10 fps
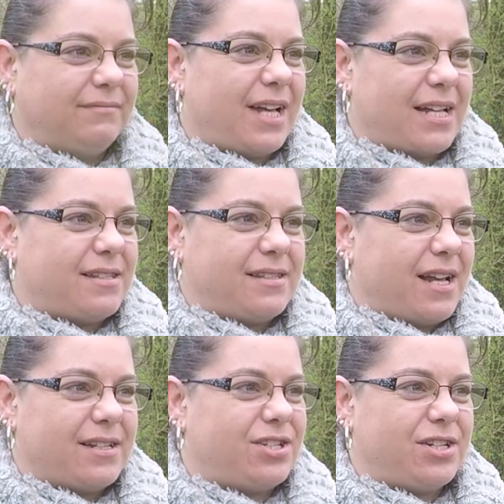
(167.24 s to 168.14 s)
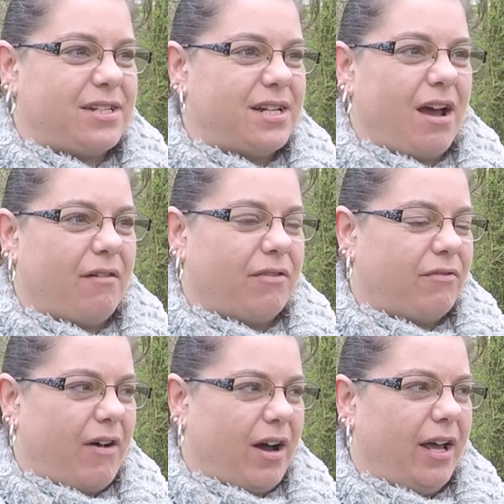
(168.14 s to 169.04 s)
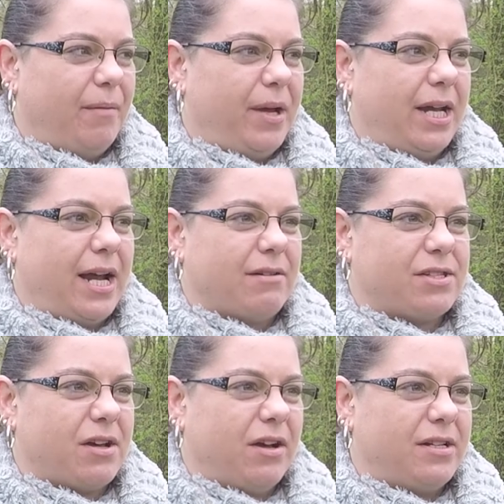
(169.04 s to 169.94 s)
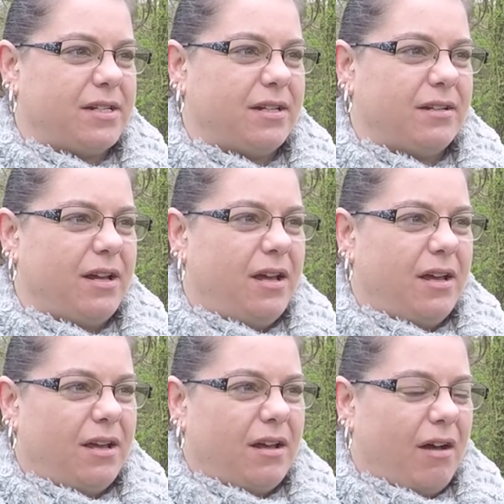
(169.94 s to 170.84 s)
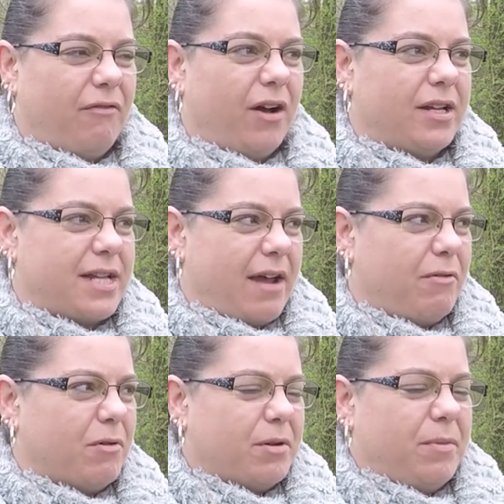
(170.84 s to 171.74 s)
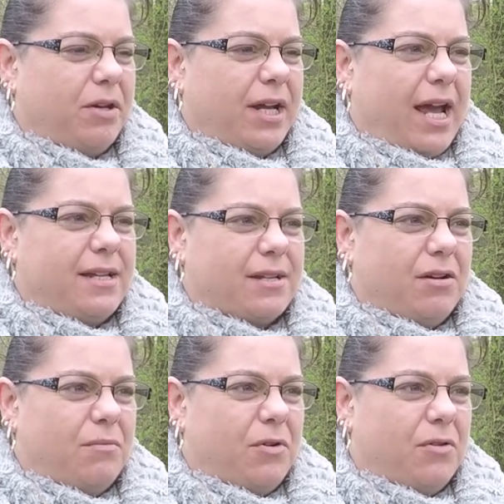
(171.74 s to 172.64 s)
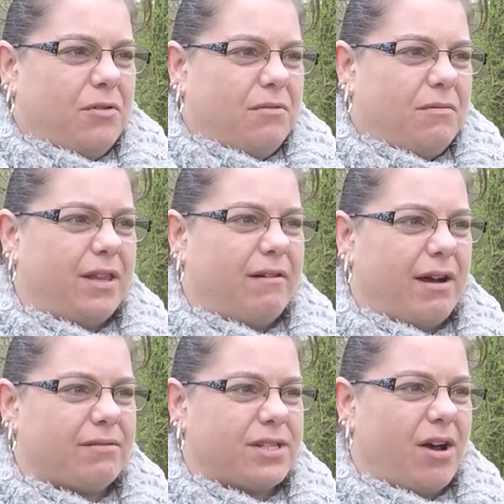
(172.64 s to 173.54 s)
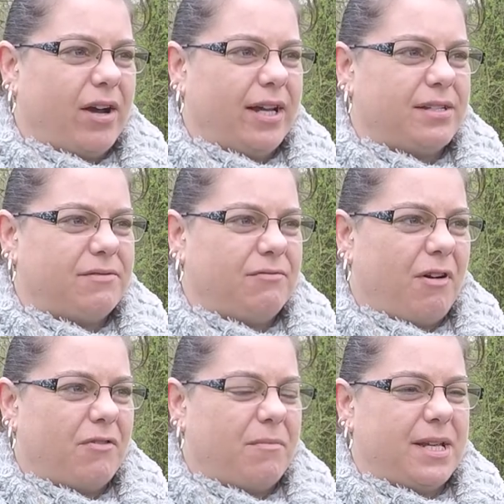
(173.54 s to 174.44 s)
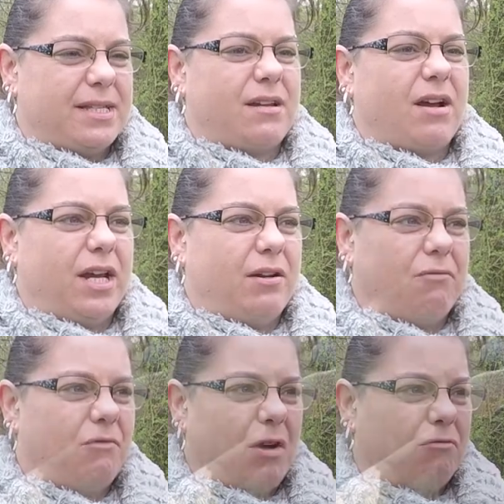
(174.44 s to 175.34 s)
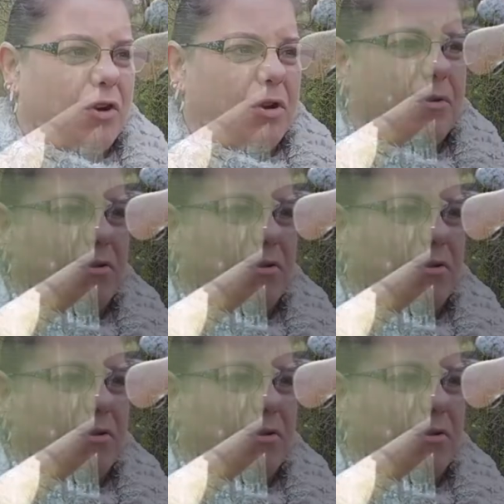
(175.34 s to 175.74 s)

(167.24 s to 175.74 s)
That's just enough. The fire, being outside, and I find everyone communicates a lot more when they're outside rather than being stuck in a room